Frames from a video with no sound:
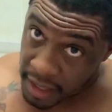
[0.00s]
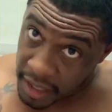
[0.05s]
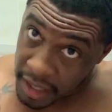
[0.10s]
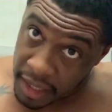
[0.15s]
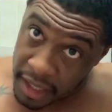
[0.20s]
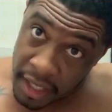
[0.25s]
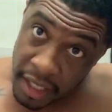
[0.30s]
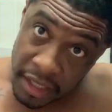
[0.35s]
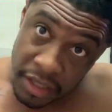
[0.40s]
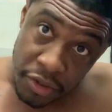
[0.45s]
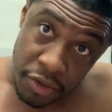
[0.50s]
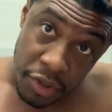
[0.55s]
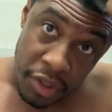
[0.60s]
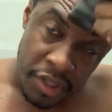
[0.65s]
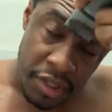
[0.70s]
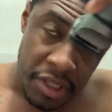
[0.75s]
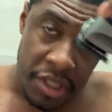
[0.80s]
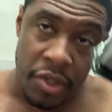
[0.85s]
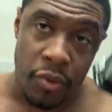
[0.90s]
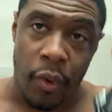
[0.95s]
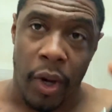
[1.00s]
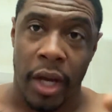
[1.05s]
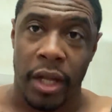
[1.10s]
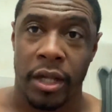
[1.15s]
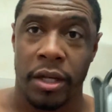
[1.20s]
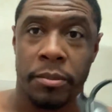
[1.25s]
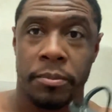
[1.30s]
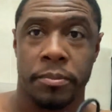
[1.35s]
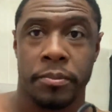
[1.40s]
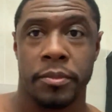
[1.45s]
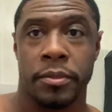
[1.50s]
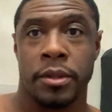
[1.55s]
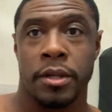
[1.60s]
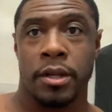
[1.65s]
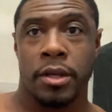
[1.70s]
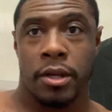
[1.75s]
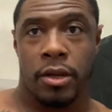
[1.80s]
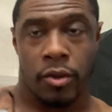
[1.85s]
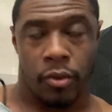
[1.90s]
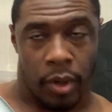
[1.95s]
And as you can see, while I'm
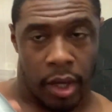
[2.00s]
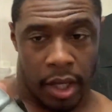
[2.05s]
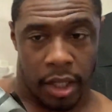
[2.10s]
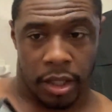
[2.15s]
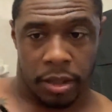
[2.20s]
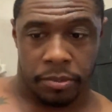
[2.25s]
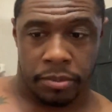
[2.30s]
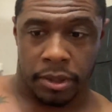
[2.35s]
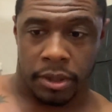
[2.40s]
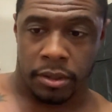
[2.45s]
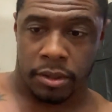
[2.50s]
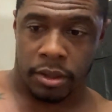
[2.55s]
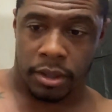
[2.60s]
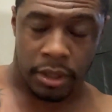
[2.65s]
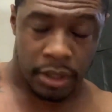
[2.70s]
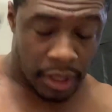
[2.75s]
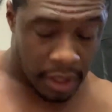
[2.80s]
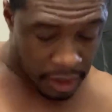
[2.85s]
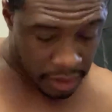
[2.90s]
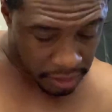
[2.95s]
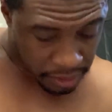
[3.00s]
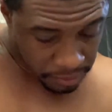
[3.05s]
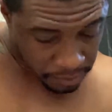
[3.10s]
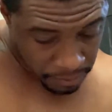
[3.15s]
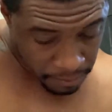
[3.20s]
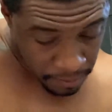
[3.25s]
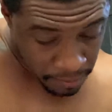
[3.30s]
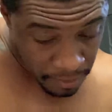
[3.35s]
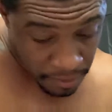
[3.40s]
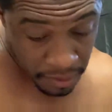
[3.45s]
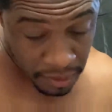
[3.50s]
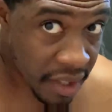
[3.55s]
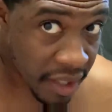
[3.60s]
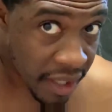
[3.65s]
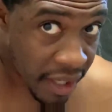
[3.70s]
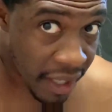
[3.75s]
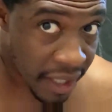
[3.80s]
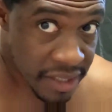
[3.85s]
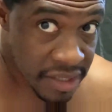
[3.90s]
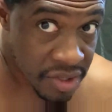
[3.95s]
cutting,
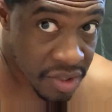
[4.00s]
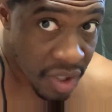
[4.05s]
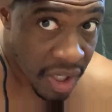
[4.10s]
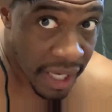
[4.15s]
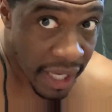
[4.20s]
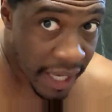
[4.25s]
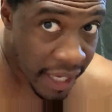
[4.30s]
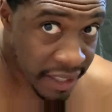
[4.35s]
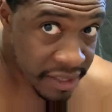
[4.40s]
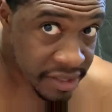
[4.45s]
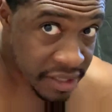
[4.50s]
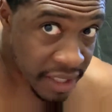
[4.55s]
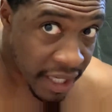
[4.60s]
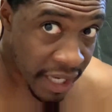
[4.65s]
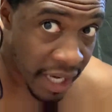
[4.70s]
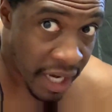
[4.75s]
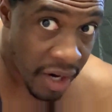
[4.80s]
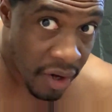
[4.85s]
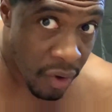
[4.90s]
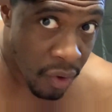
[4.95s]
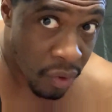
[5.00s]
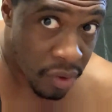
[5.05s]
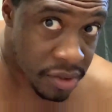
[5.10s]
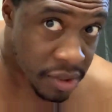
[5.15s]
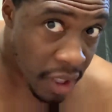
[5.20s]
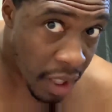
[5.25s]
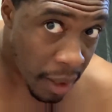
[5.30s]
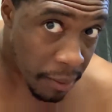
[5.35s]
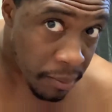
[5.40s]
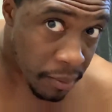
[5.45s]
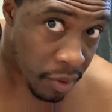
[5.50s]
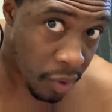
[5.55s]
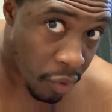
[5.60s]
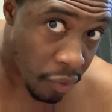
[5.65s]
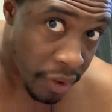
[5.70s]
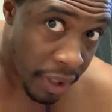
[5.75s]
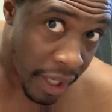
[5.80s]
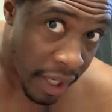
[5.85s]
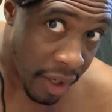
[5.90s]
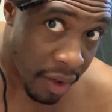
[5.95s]
as the hair on top go
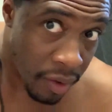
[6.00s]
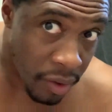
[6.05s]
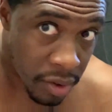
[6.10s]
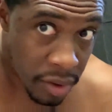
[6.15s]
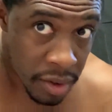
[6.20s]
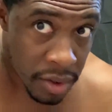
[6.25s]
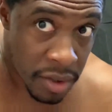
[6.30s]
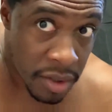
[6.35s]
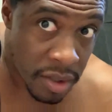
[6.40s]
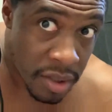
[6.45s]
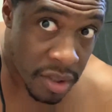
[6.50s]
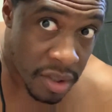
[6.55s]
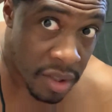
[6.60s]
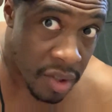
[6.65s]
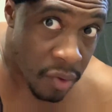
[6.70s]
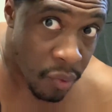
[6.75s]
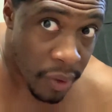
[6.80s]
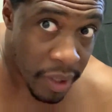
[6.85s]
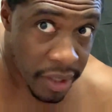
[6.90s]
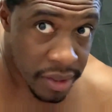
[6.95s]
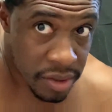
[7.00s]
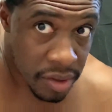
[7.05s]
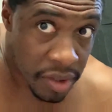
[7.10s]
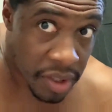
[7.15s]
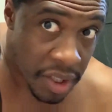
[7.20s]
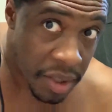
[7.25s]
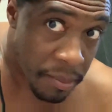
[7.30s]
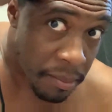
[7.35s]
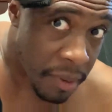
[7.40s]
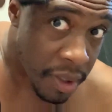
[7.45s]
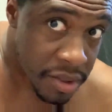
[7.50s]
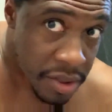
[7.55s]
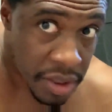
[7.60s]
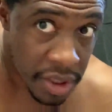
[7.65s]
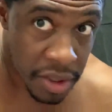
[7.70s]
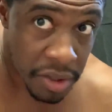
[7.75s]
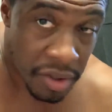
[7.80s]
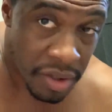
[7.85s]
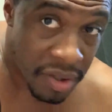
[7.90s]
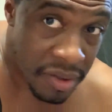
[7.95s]
down, the waves are getting much
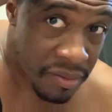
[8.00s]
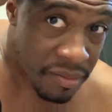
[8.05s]
neater.